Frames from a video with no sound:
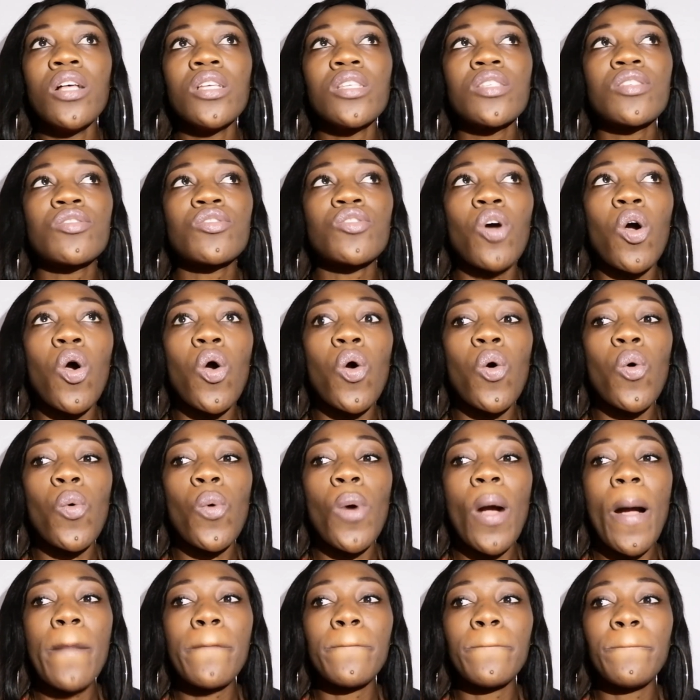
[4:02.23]

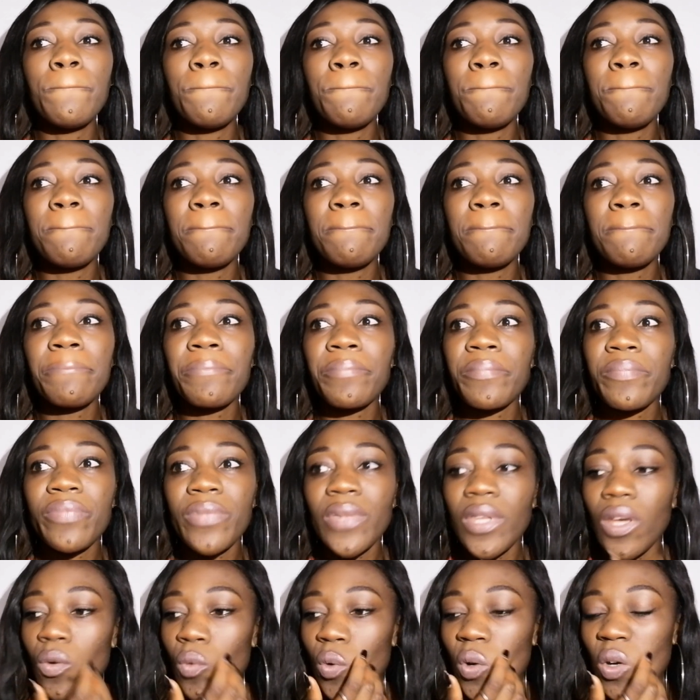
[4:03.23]
So,
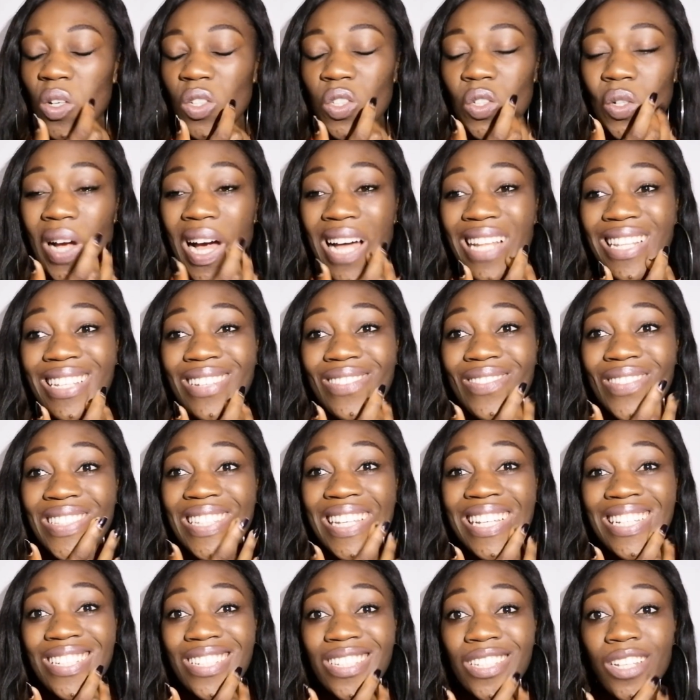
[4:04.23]
we're not sure how the
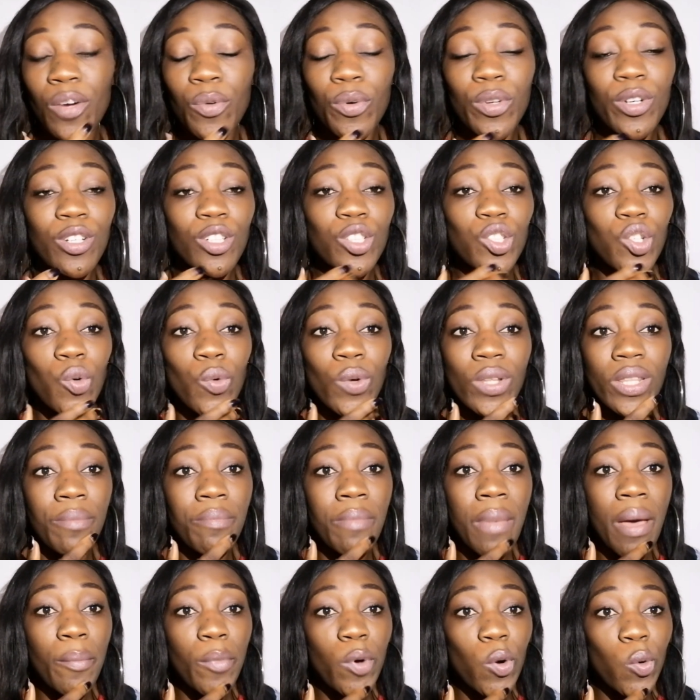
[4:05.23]
invitations are. We're not sure what the
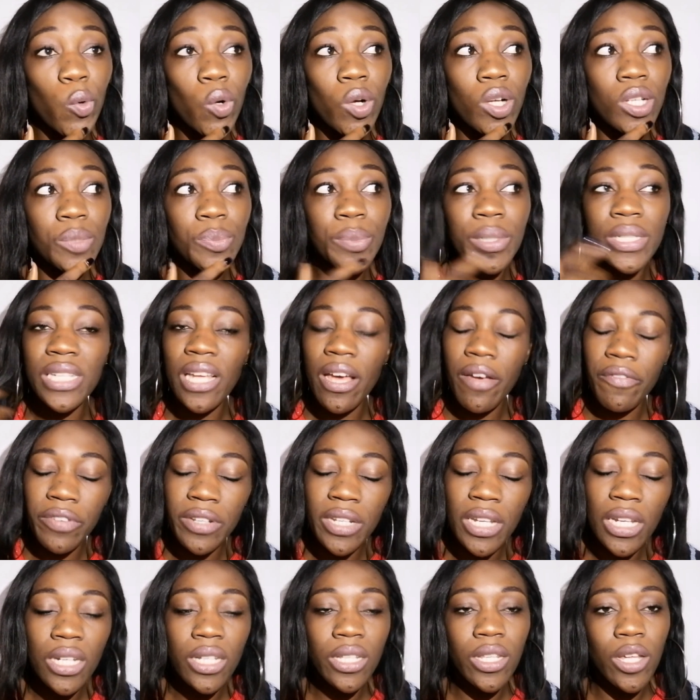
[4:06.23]
memo was, but
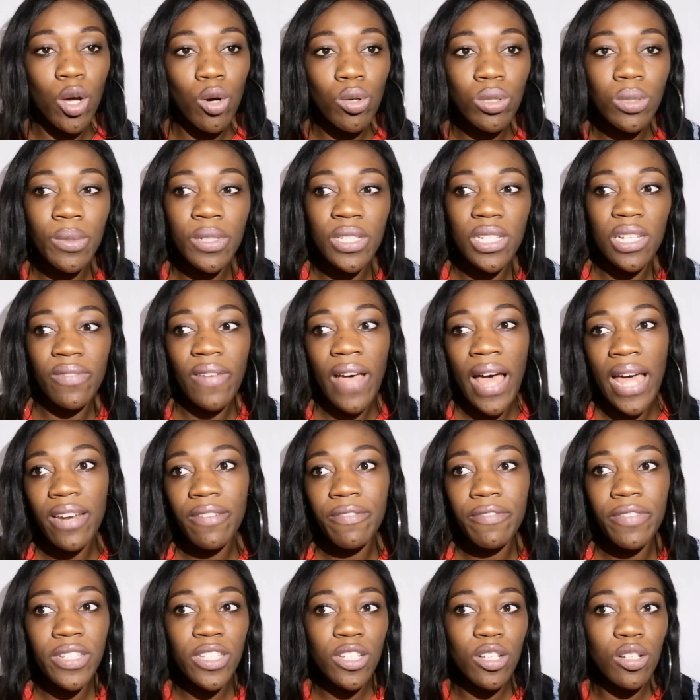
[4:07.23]
definitely the host must have had
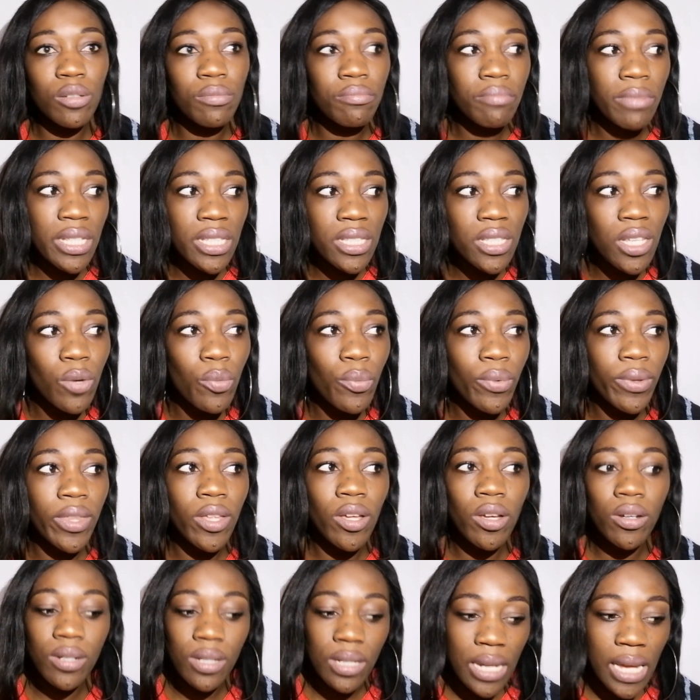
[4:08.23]
a physical meeting with
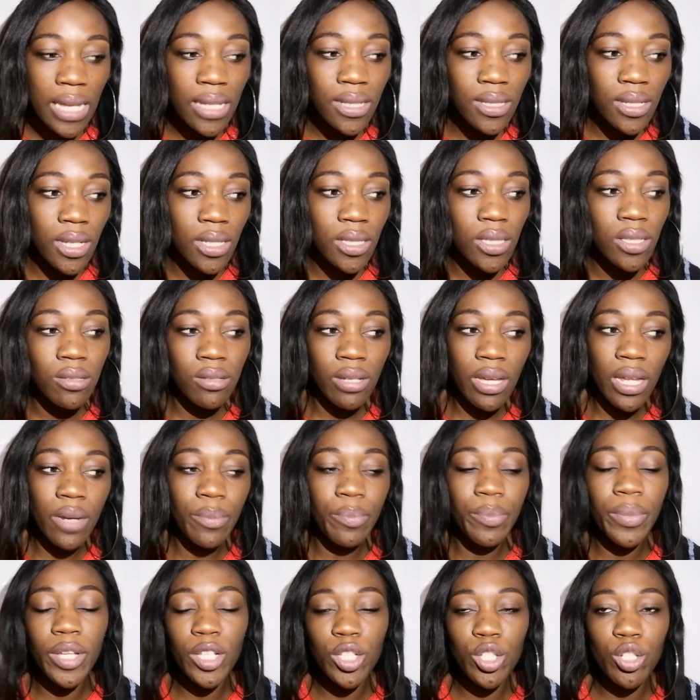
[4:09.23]
the organizers to get
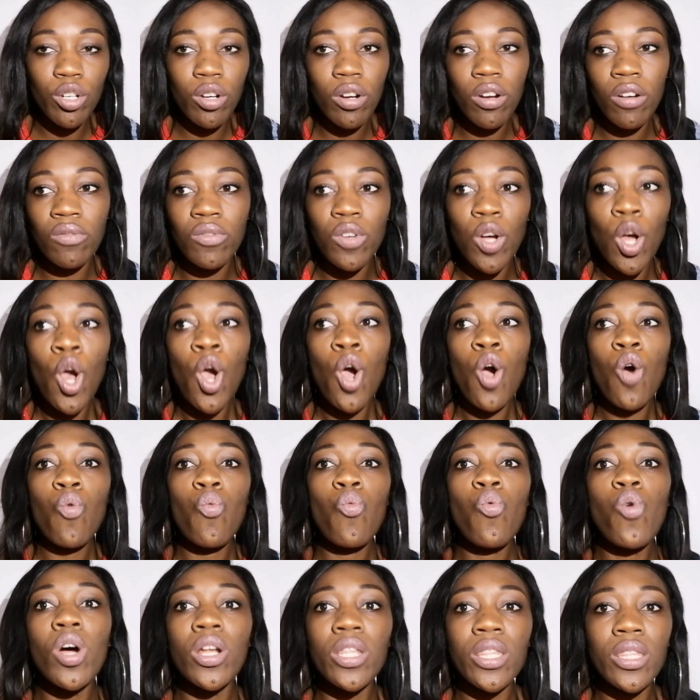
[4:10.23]
a picture of
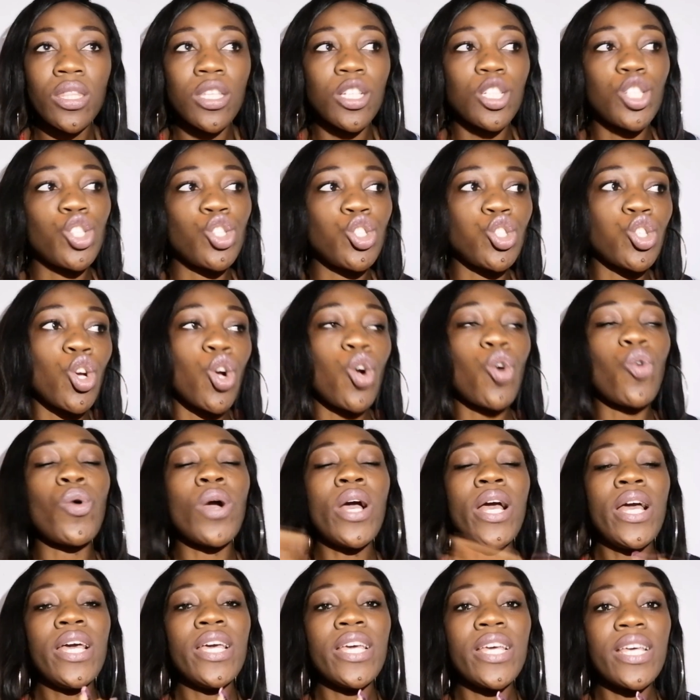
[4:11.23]
what the show
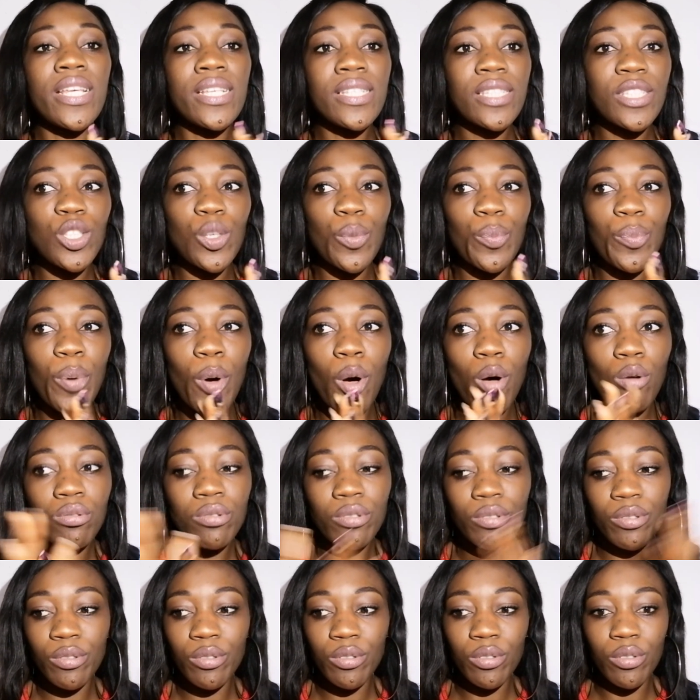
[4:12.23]
is
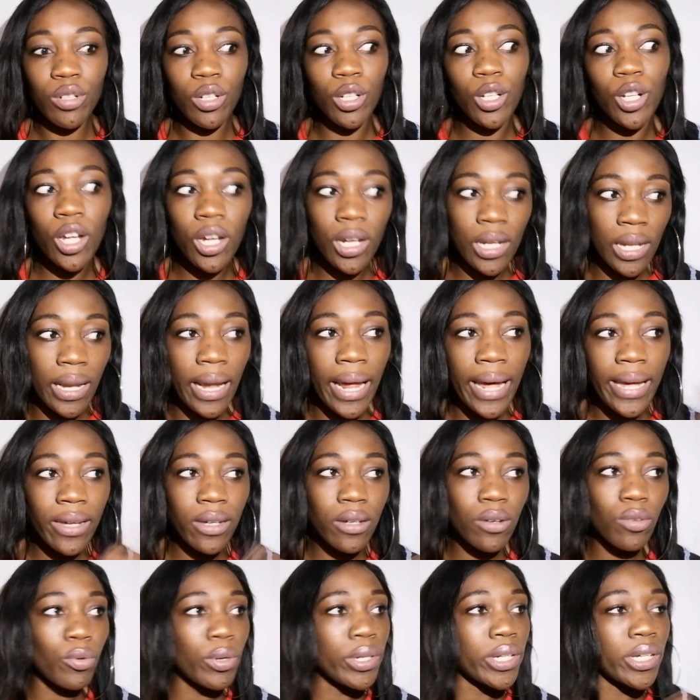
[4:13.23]
supposed to look
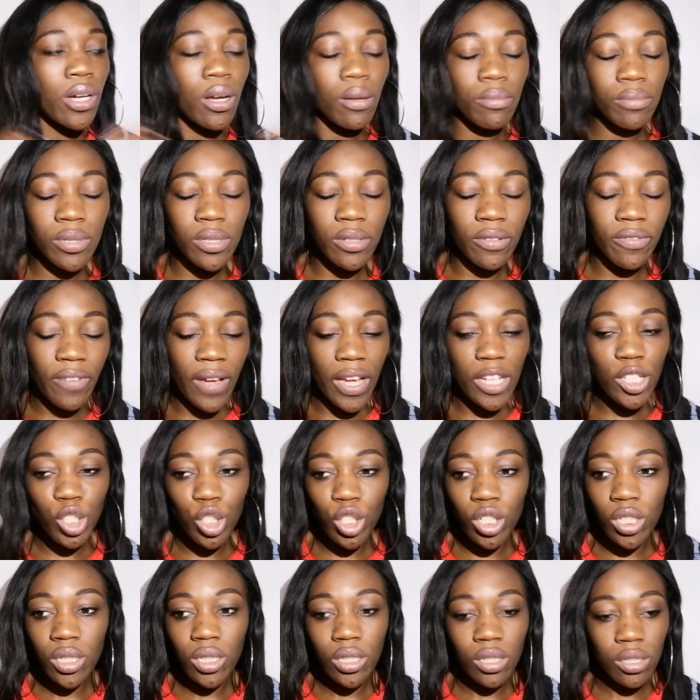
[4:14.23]
like when it comes to
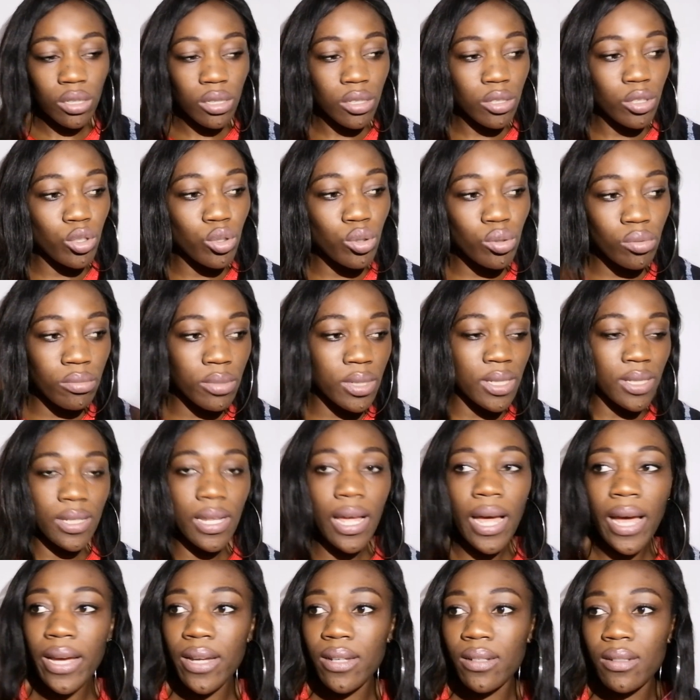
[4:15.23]
fashion, costume,
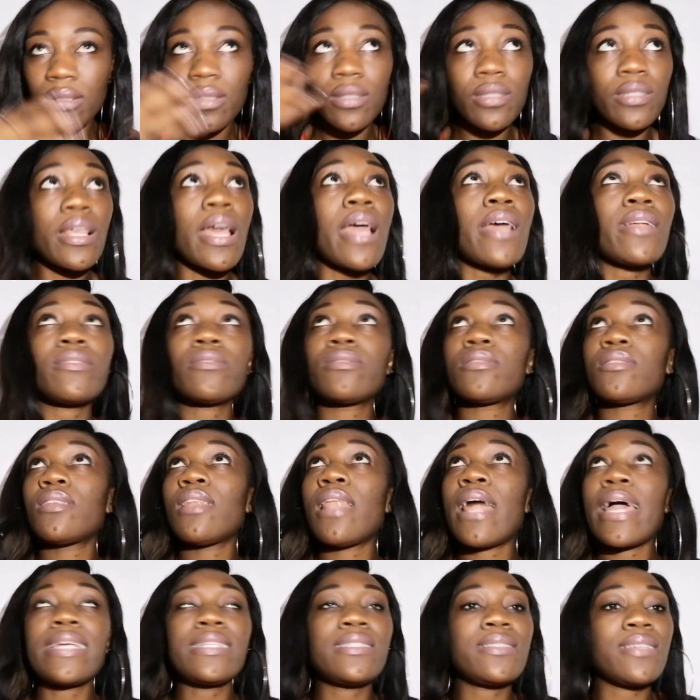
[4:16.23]
design, set,
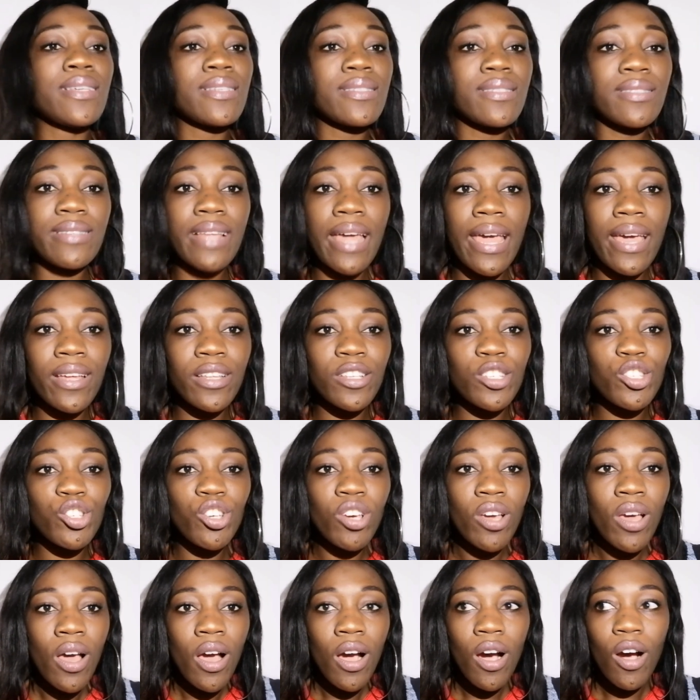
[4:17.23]
lighting,
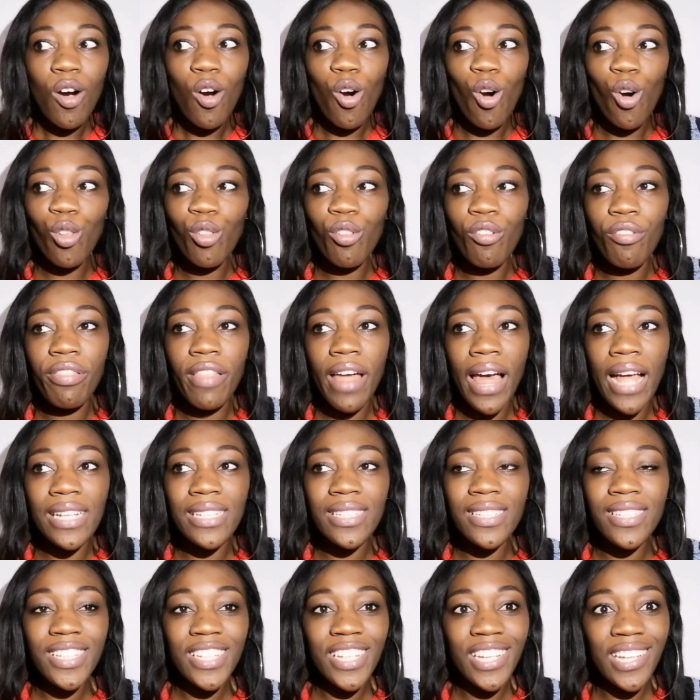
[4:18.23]
stage, all of
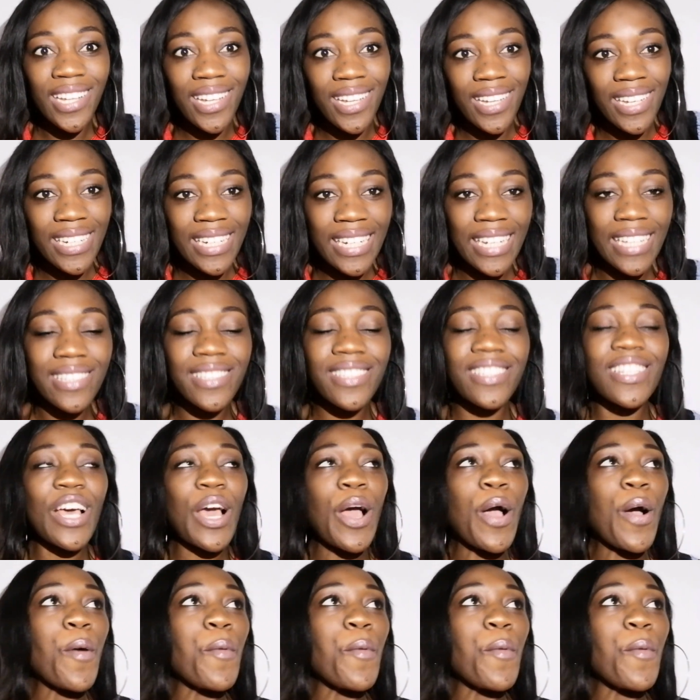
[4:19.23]
that goodness.